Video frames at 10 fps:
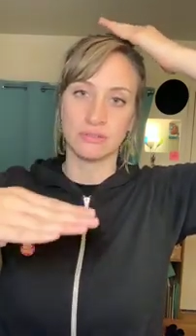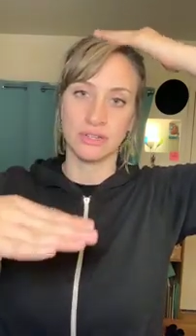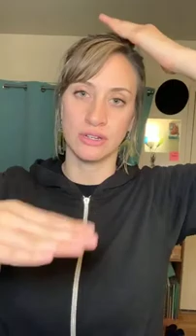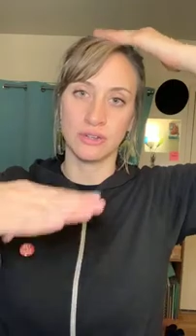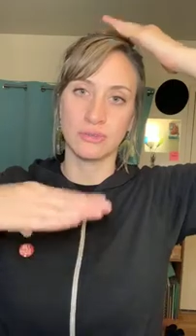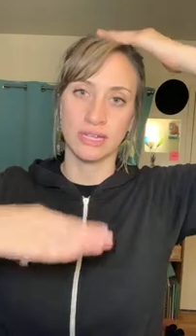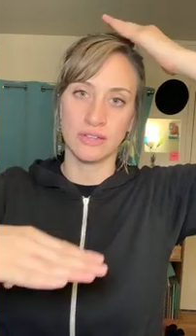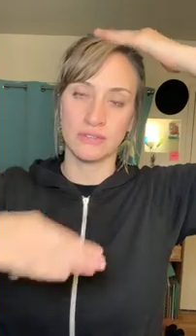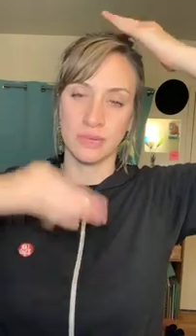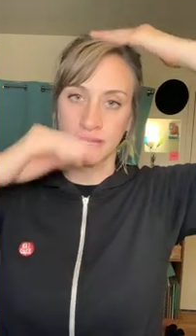you know, by
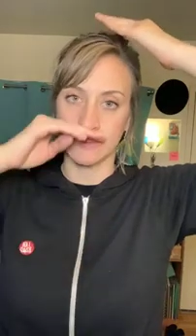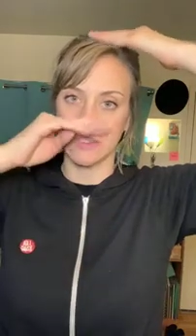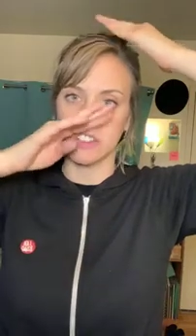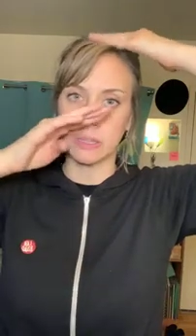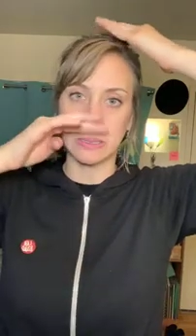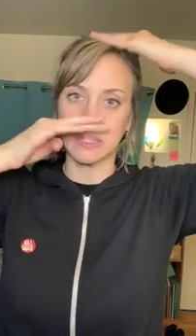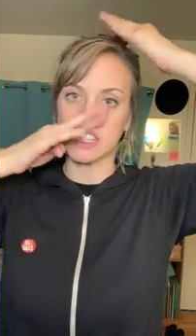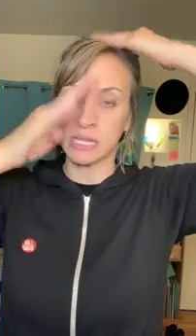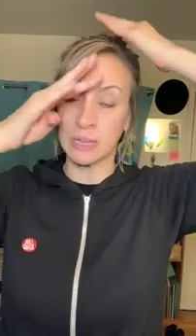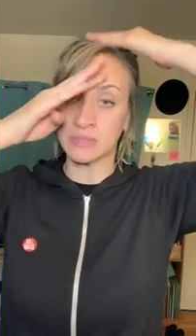level, and you just
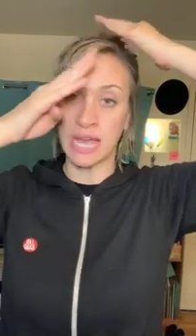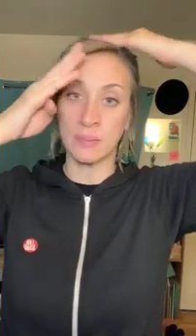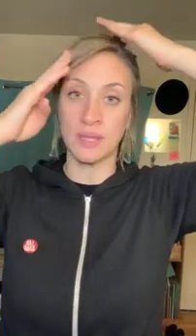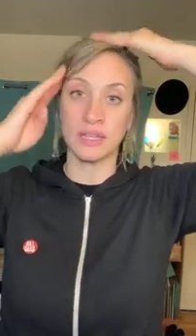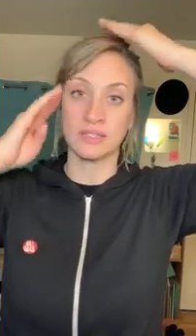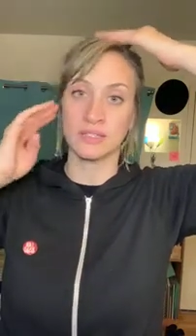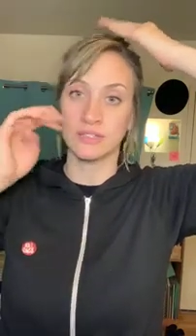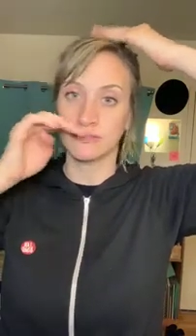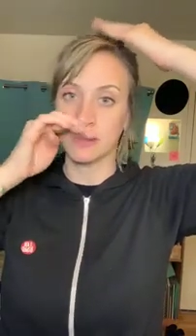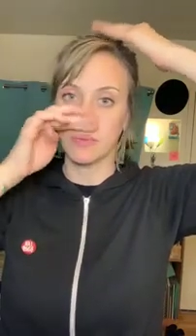keep tapping until you
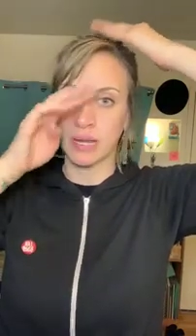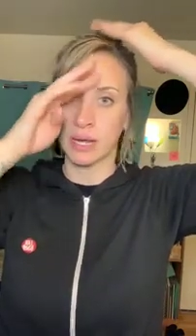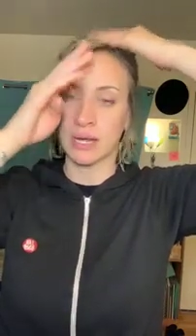feel better.